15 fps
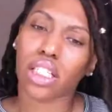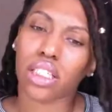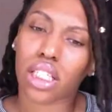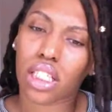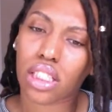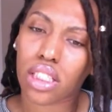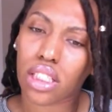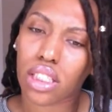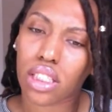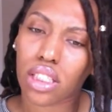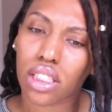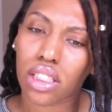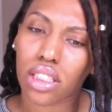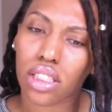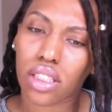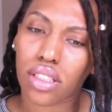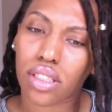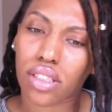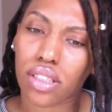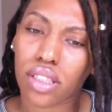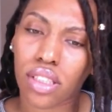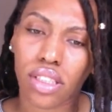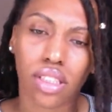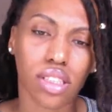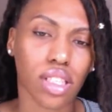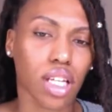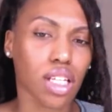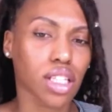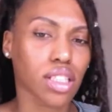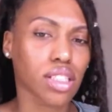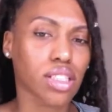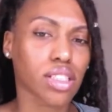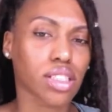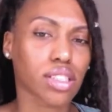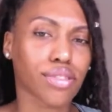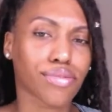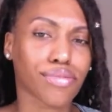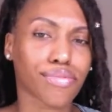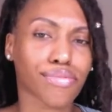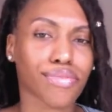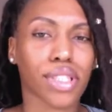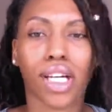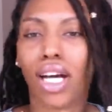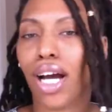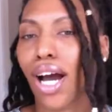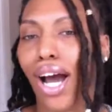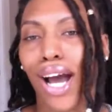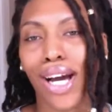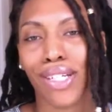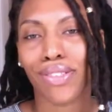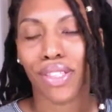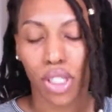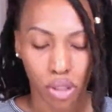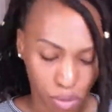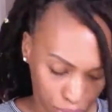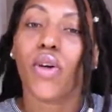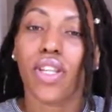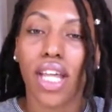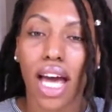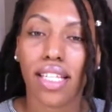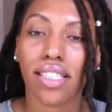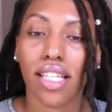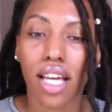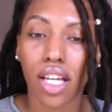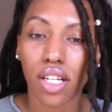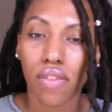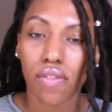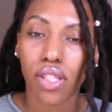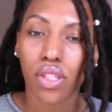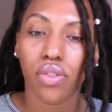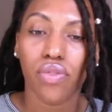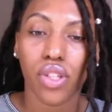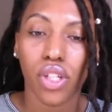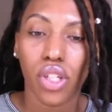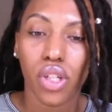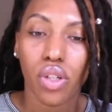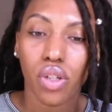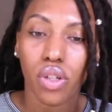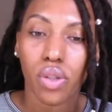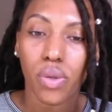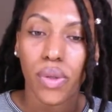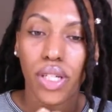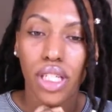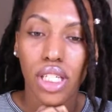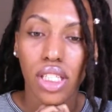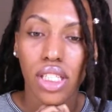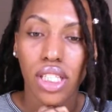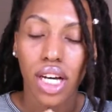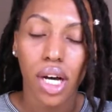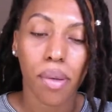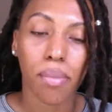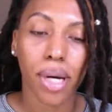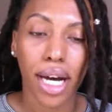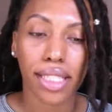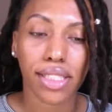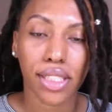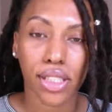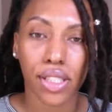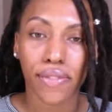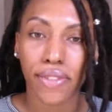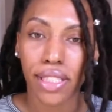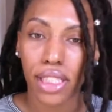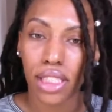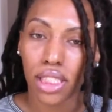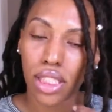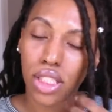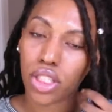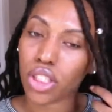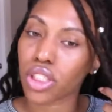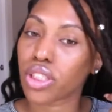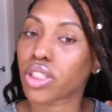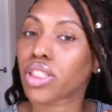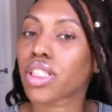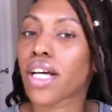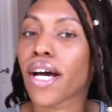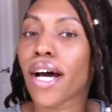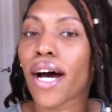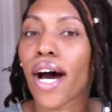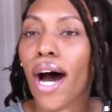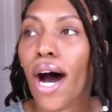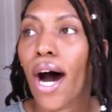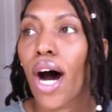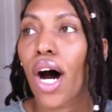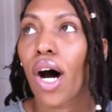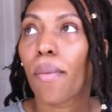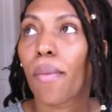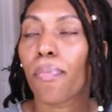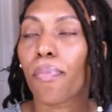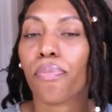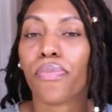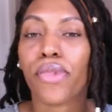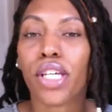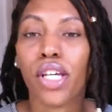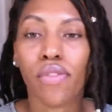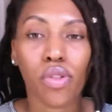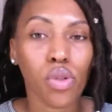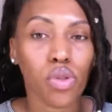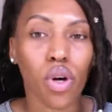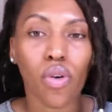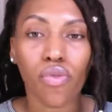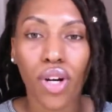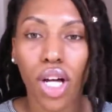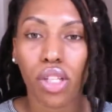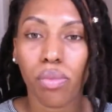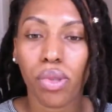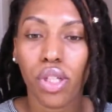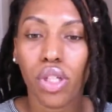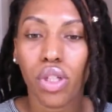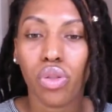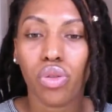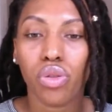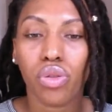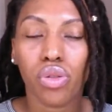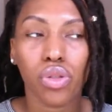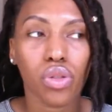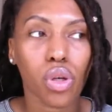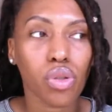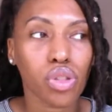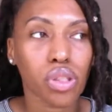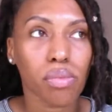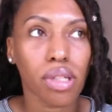it says Interstellar. I don't know. So that's the end of this video, the unboxing of these sneakers. If you don't follow me on social